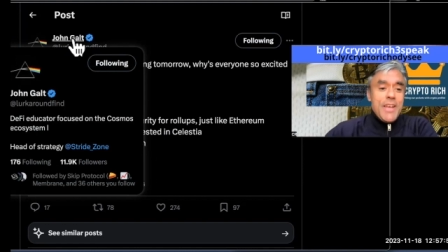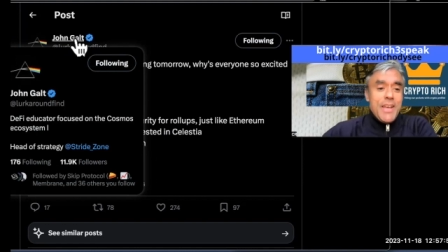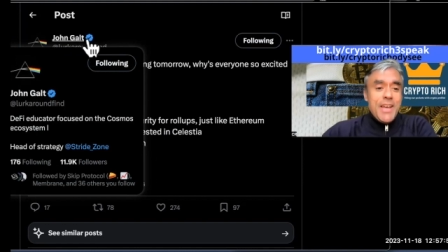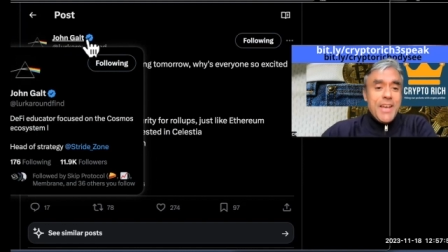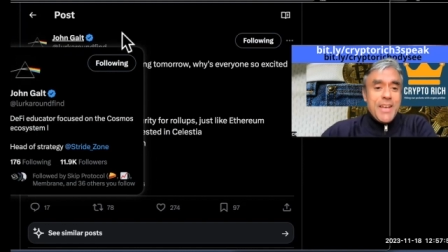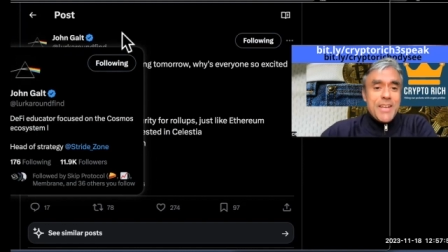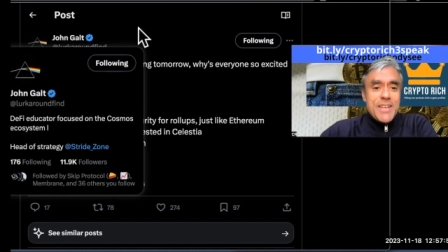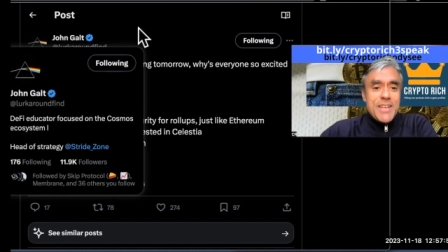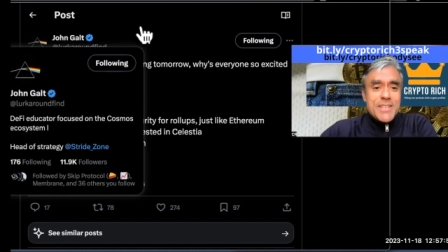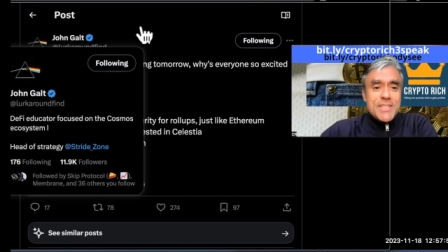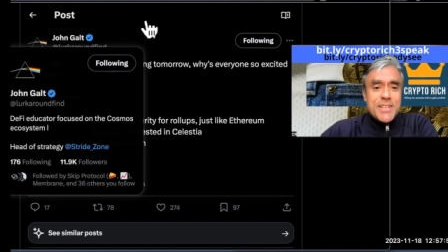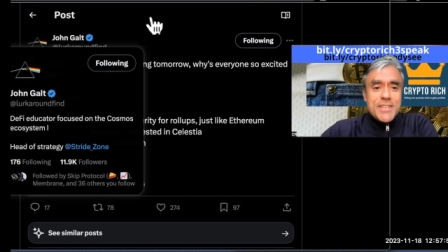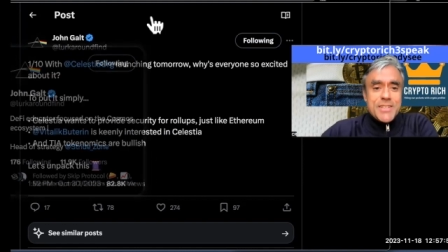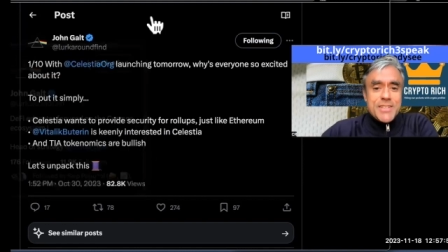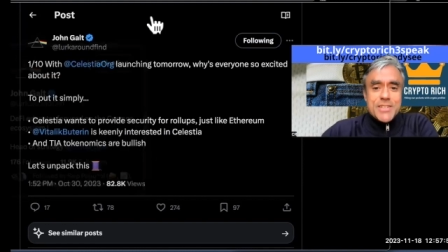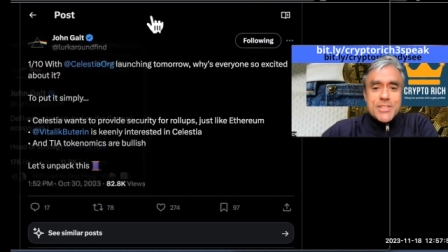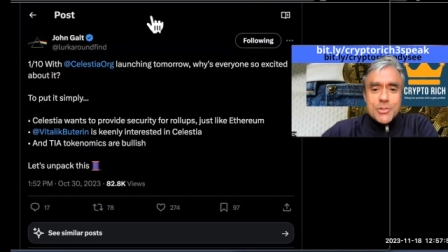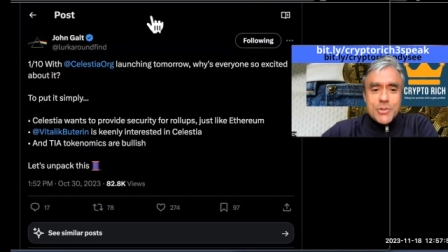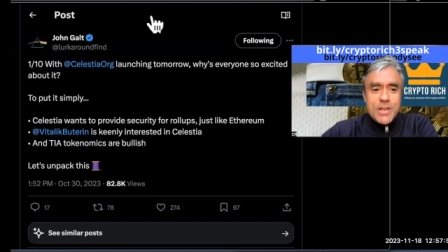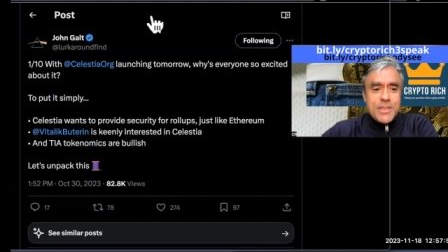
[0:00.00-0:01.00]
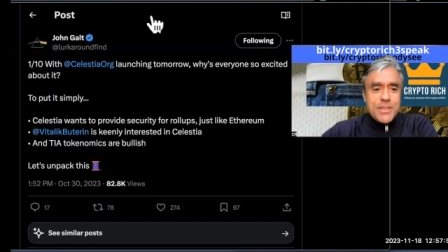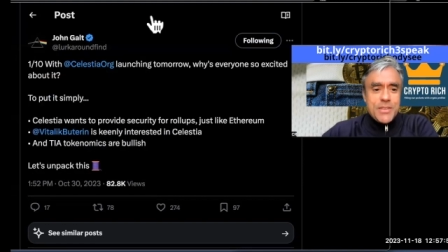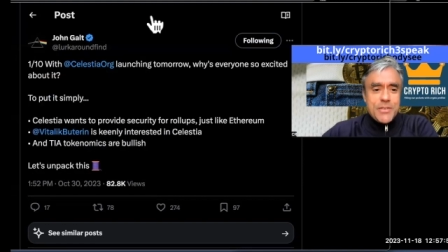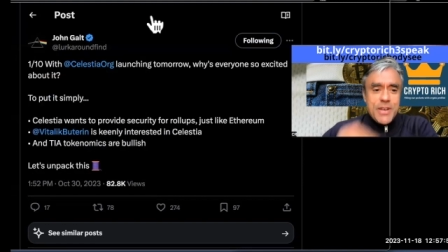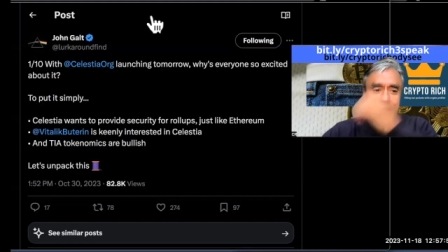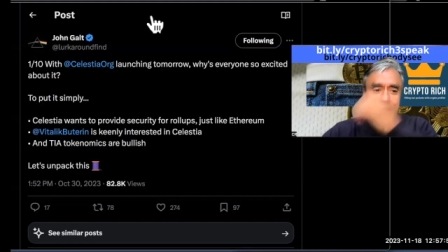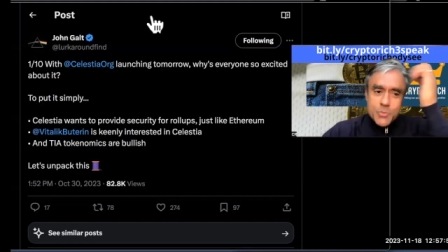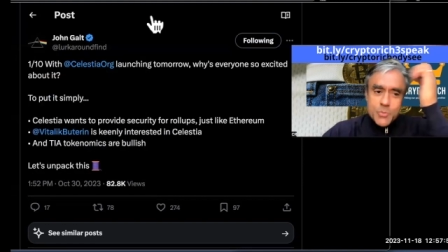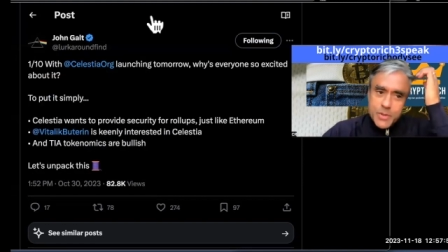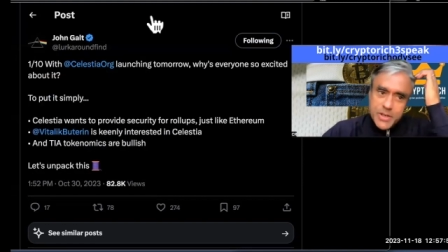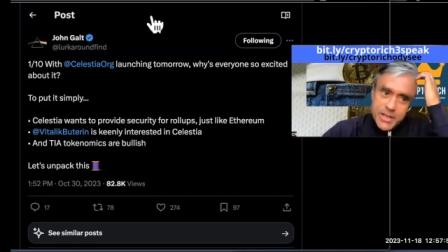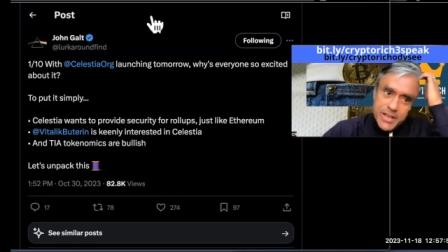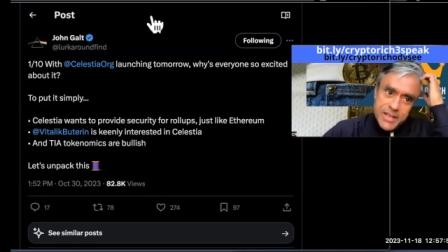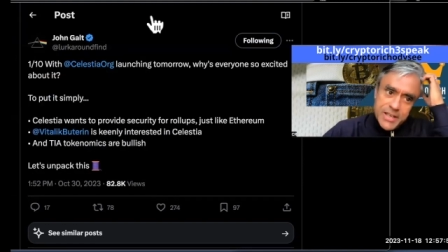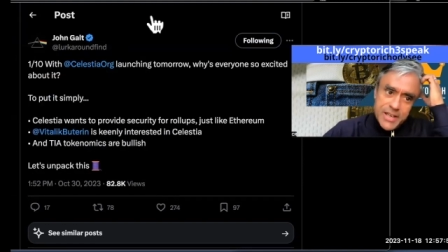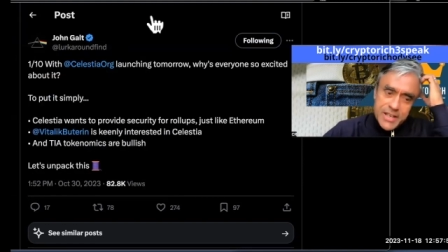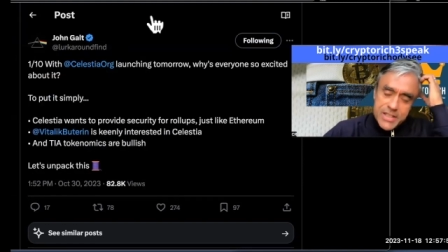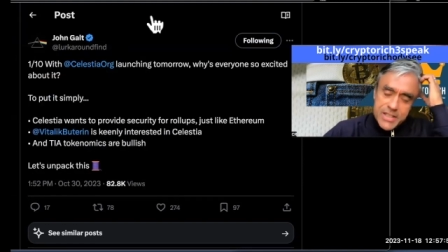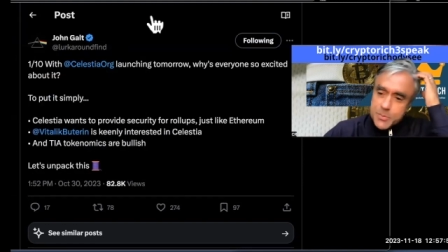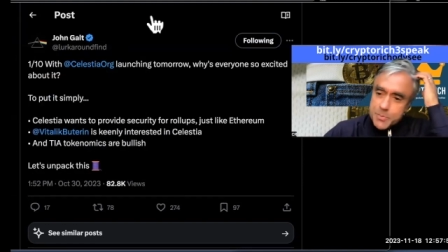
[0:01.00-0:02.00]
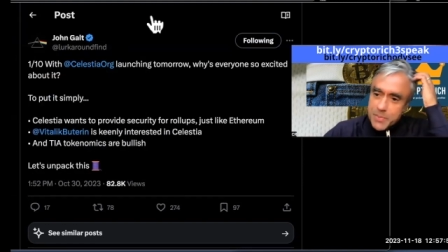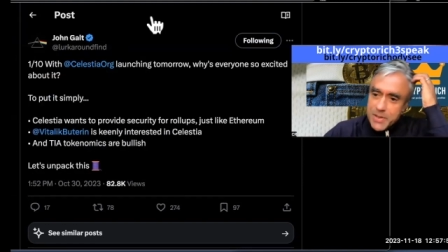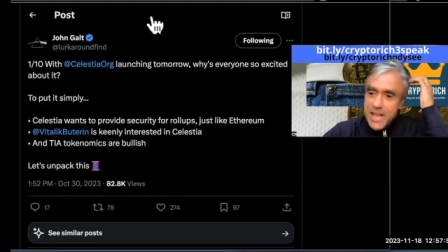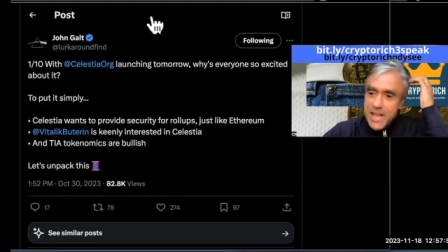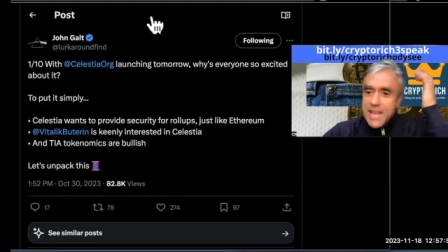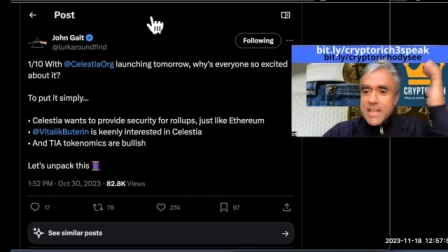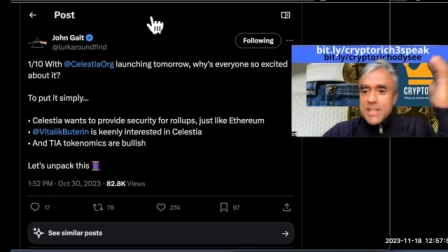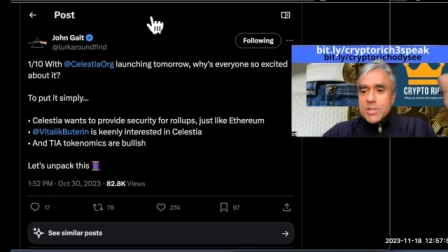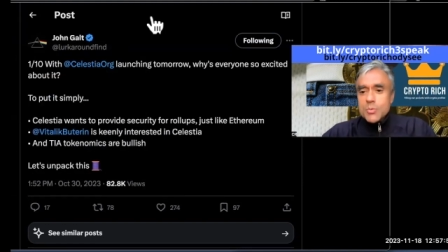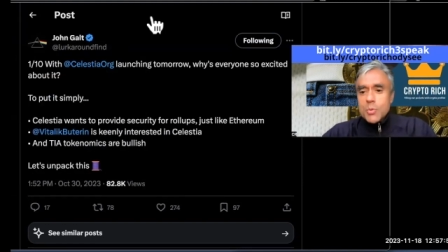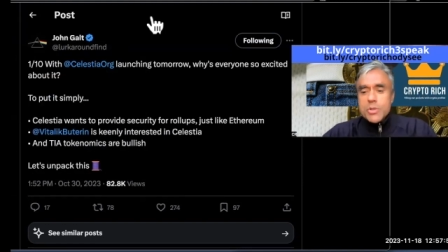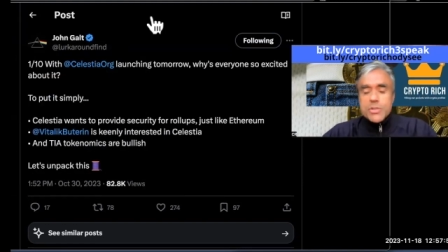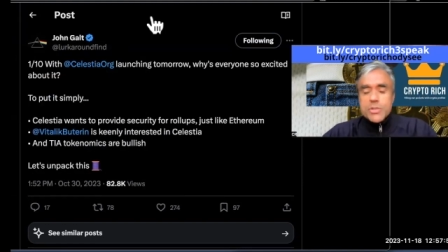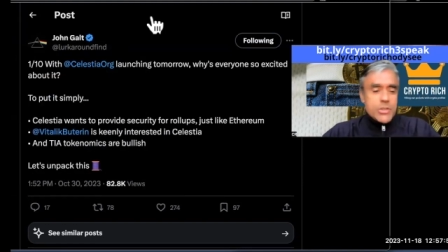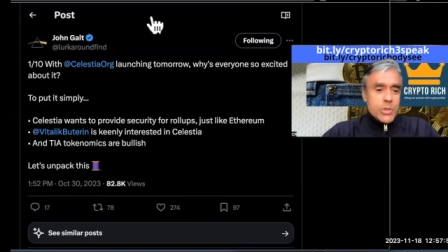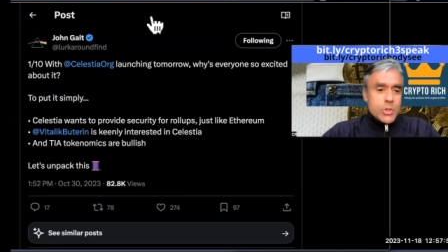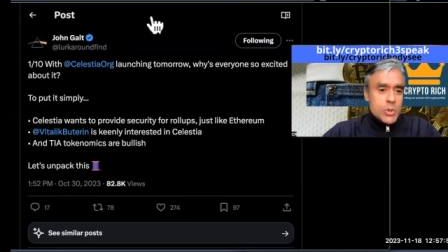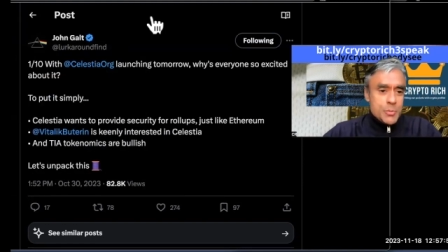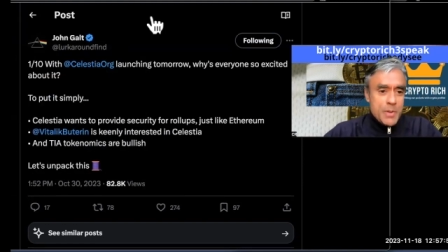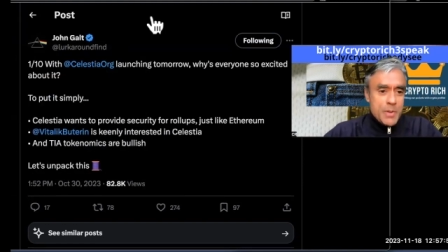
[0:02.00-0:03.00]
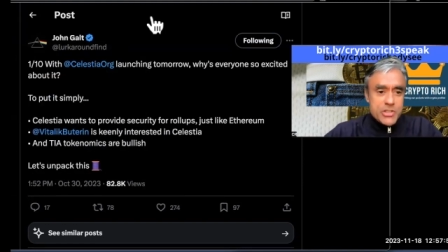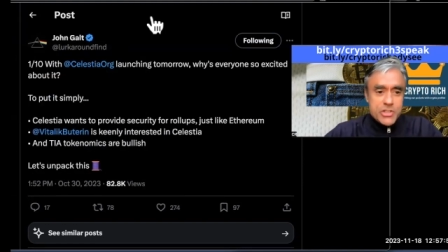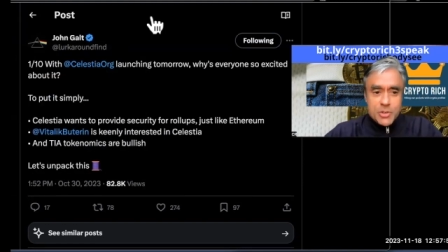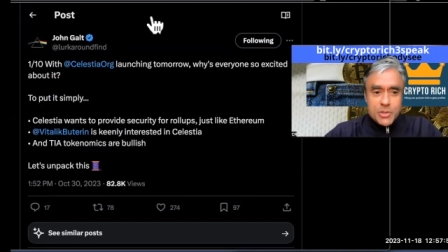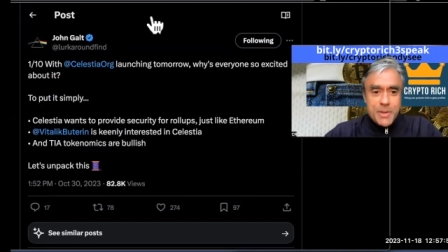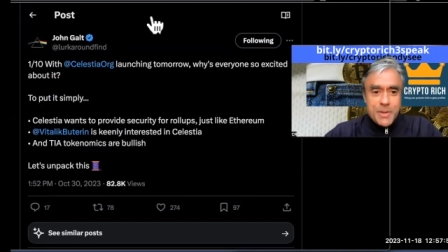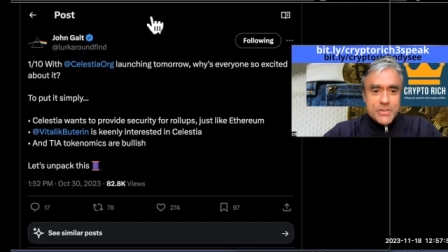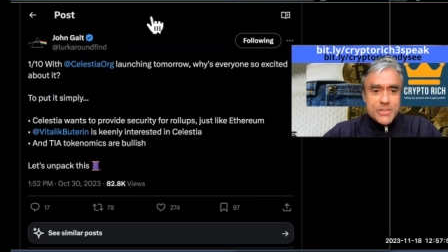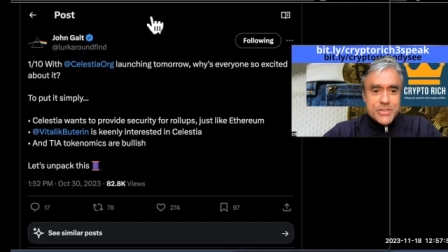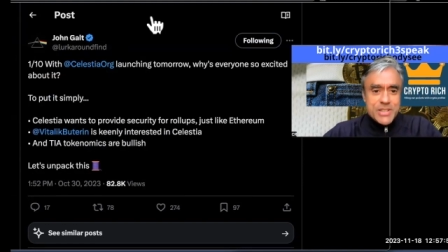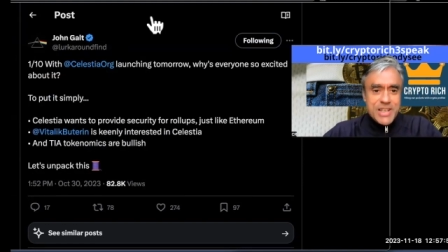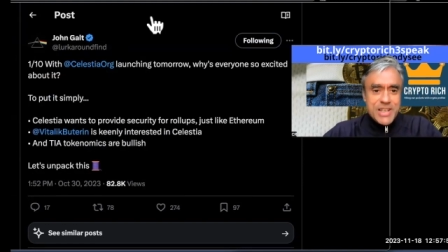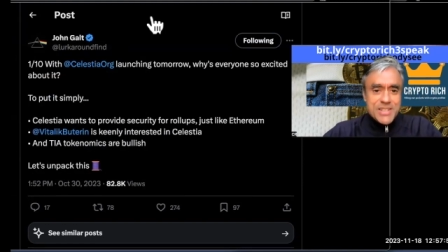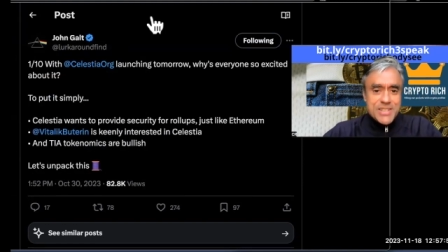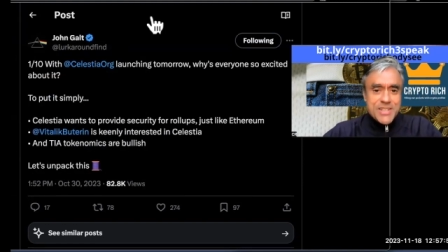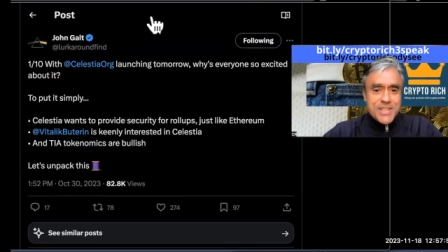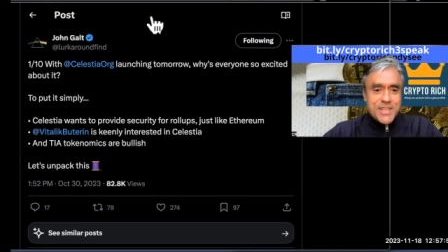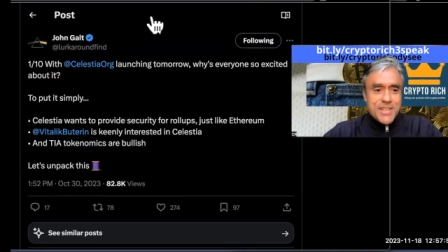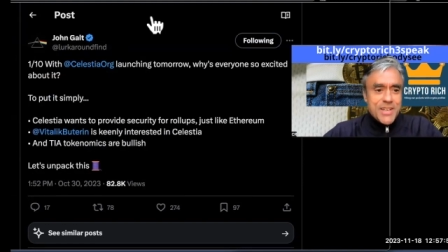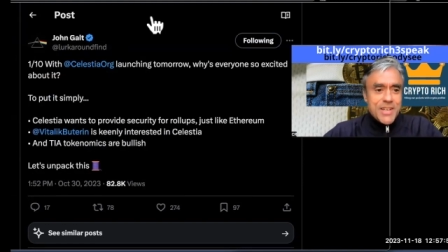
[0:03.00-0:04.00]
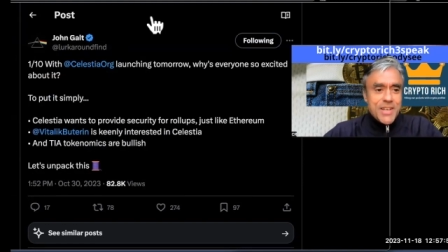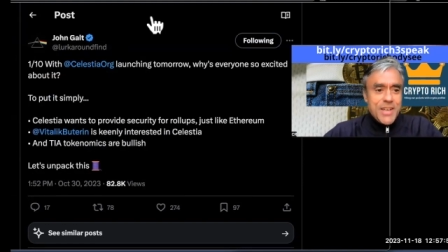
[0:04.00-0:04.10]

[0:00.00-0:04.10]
And he's done this great thread where he explains what's so special about Celestia.